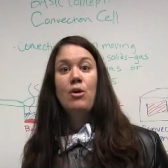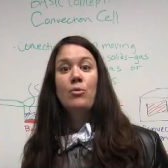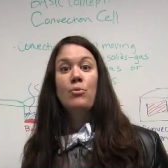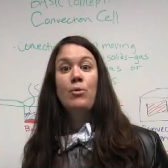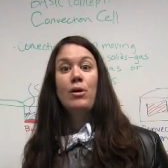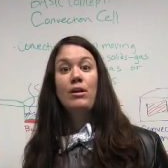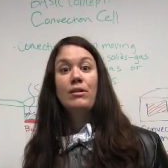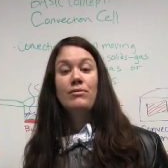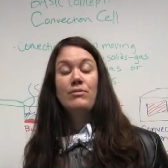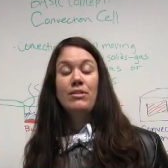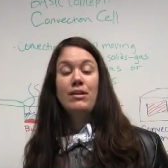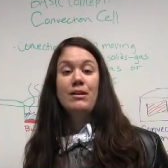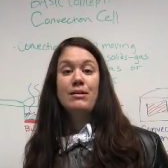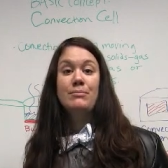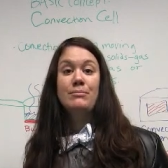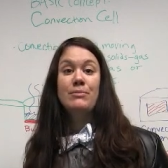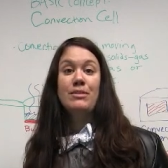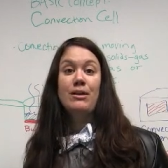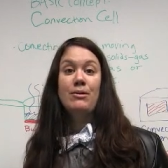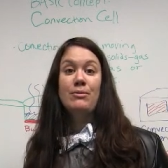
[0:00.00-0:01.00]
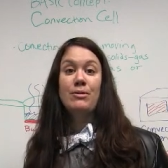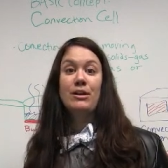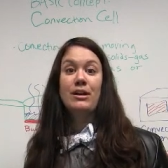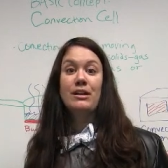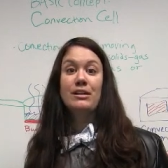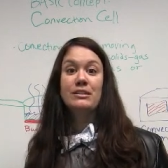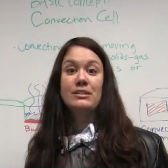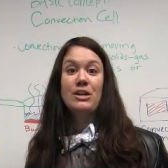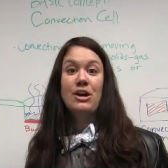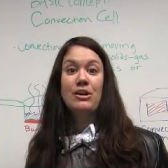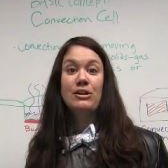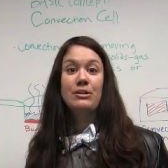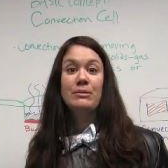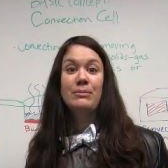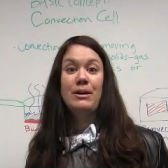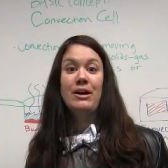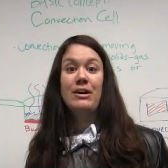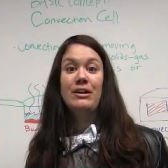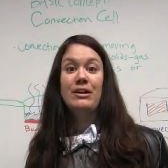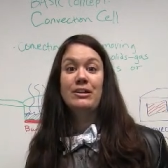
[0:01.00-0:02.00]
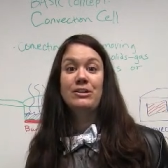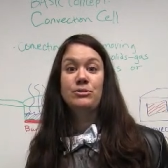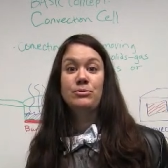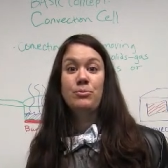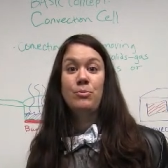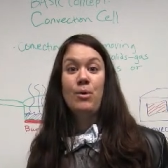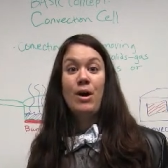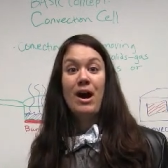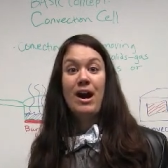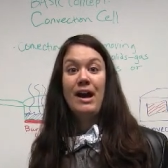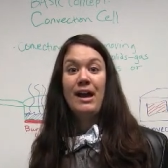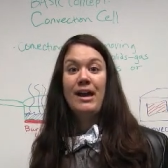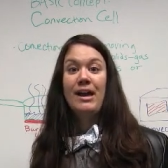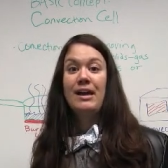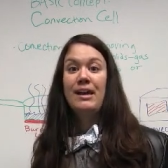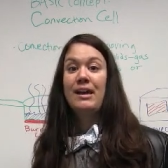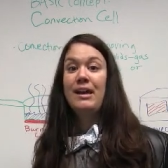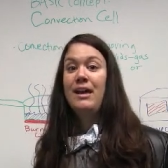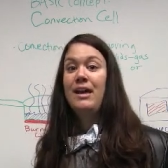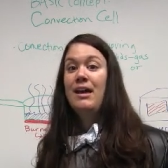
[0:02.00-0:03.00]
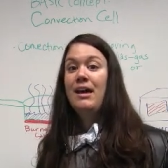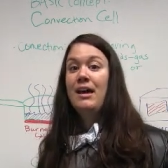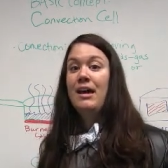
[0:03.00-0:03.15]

One of them that we're going to talk about is why